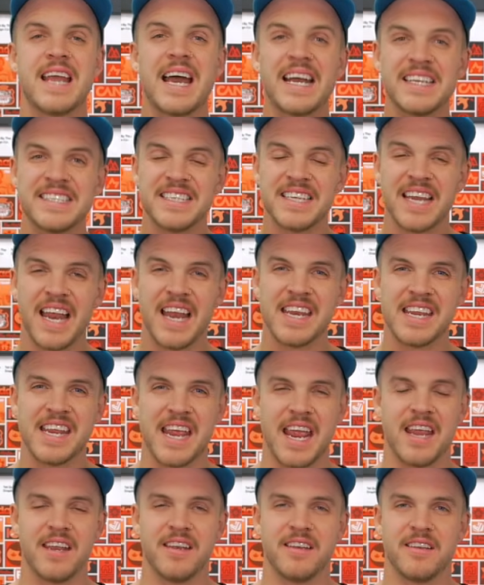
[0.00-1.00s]

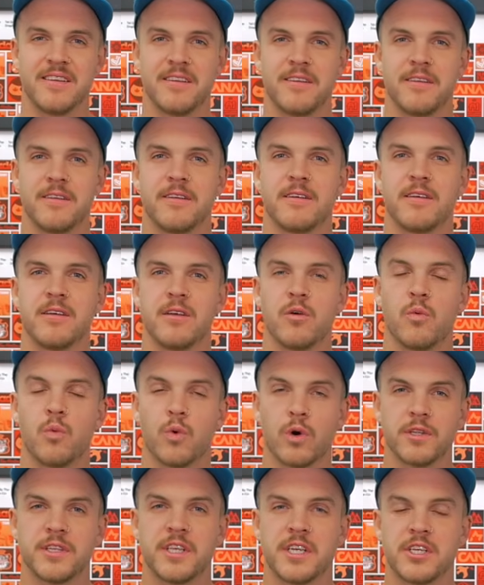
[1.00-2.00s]
1998,
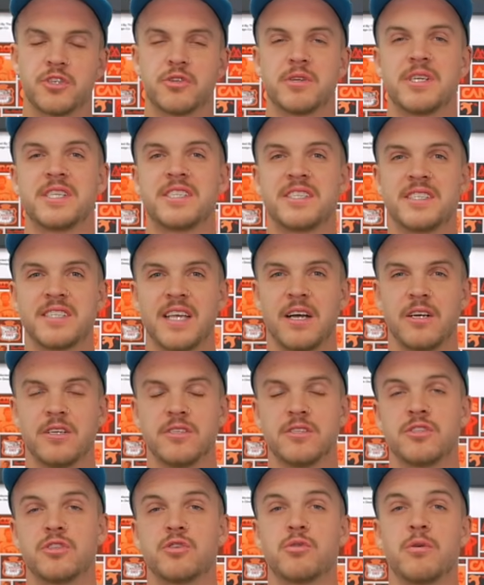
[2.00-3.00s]
World Industries
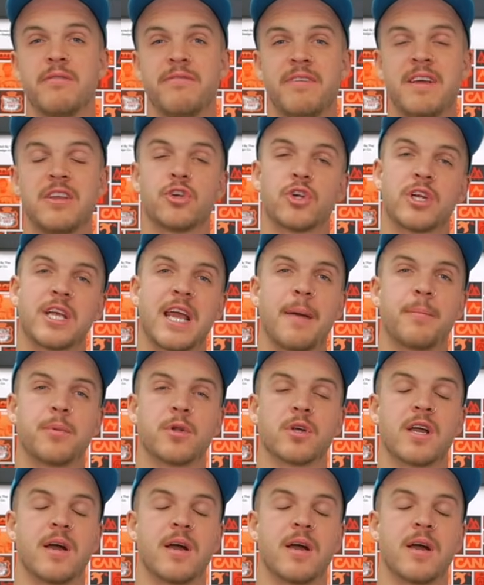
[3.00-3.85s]
sells to a venture capital